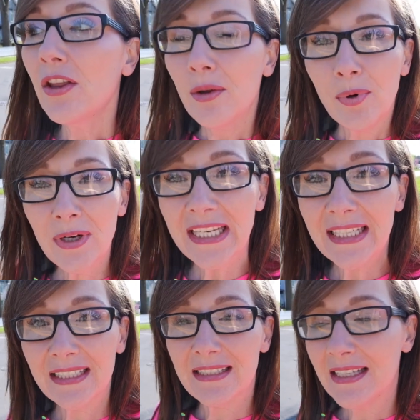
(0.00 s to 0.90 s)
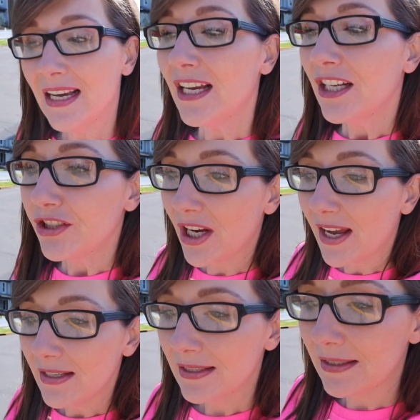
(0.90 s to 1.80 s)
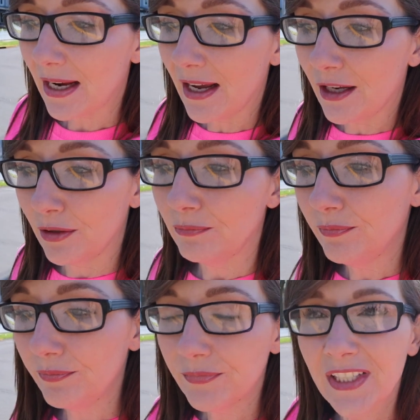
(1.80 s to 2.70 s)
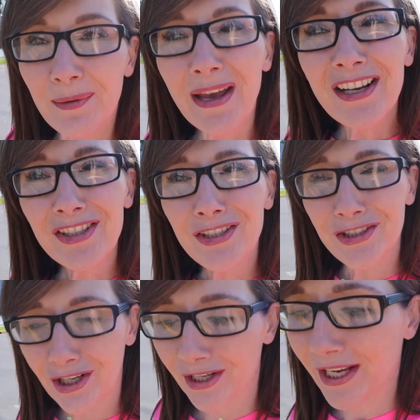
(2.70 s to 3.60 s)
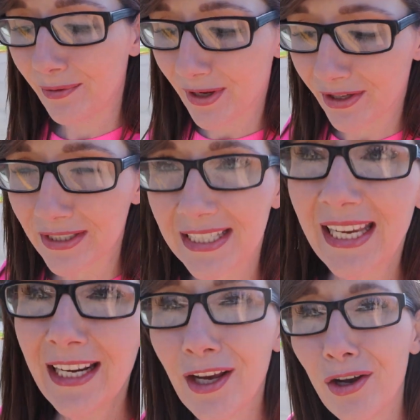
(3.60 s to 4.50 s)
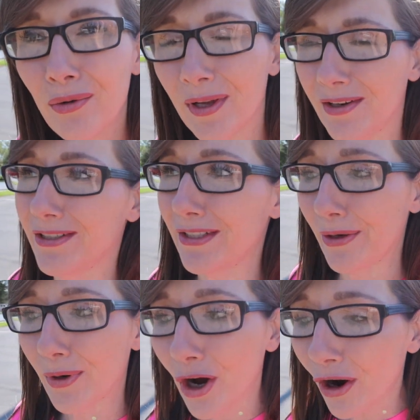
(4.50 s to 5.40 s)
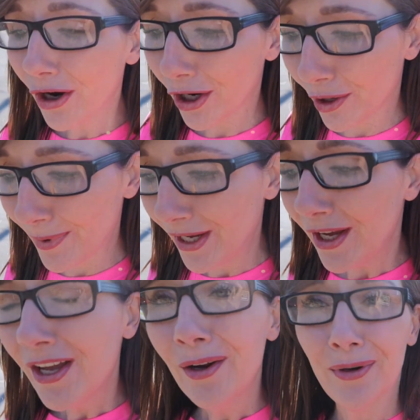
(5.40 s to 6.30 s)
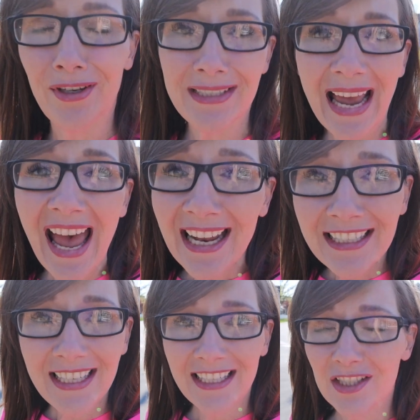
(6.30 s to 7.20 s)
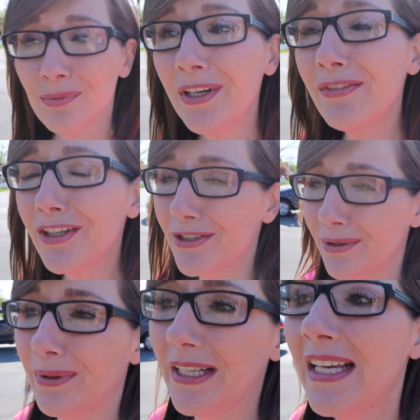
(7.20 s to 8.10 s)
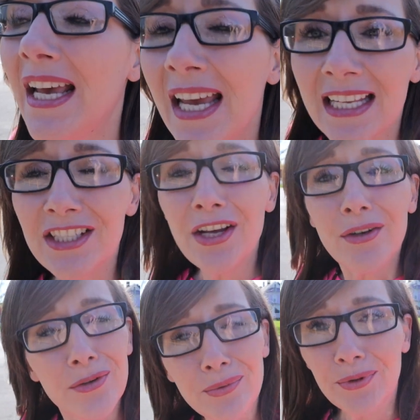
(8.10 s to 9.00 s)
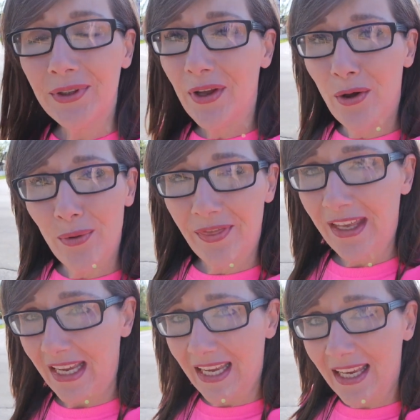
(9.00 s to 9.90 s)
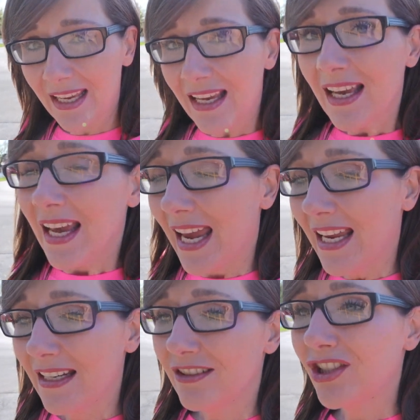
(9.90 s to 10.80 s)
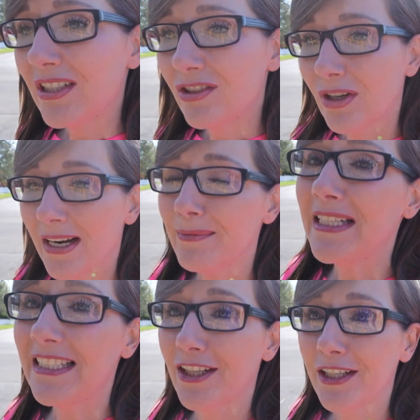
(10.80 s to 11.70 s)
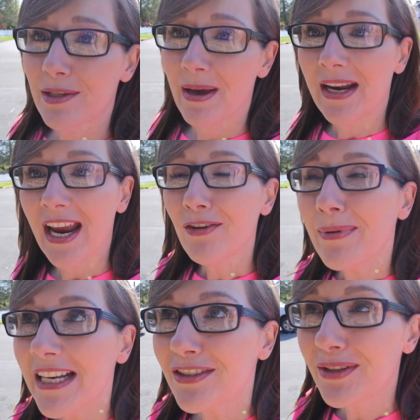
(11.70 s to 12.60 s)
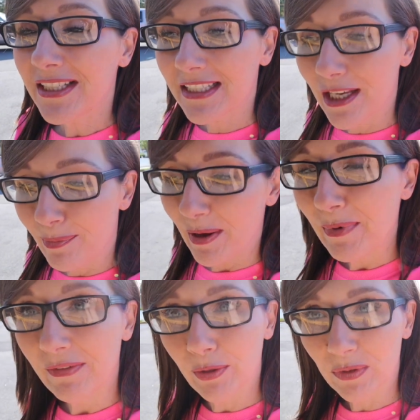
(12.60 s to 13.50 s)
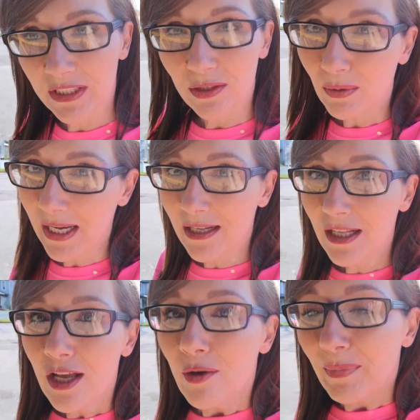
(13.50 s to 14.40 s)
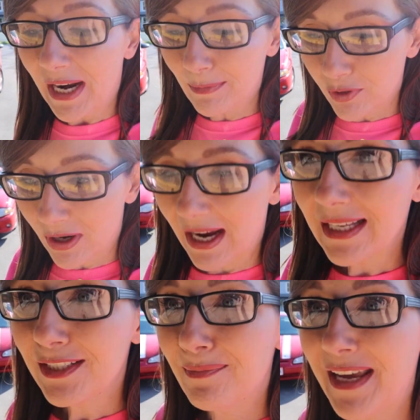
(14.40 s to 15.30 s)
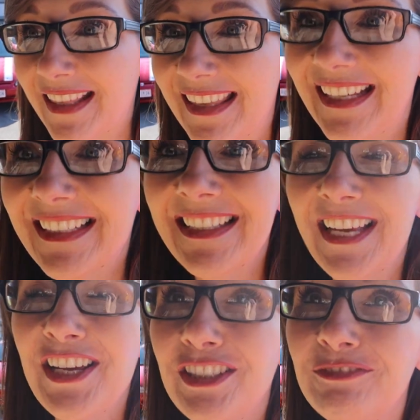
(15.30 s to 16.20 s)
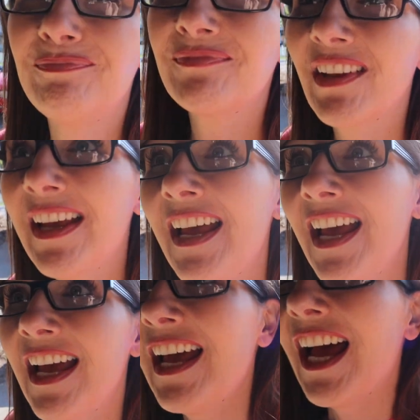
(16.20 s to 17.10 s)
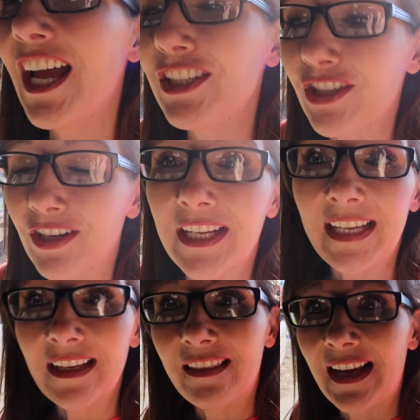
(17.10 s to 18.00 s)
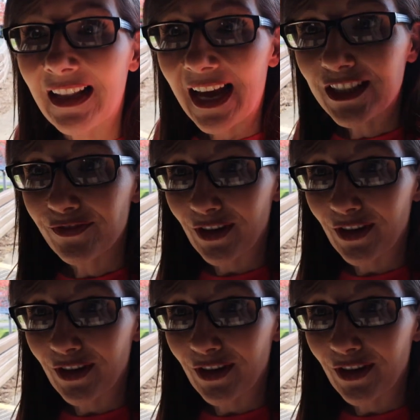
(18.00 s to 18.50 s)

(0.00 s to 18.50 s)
the point is just um, get back on your journey, whether it's keto, whether it's low carb, whether it's Atkins, whatever you're doing, it's not going to ruin the whole thing. And just try to be serious about it. Everybody's going to slip up every once in a while, but I'm trying to make this a journey that lasts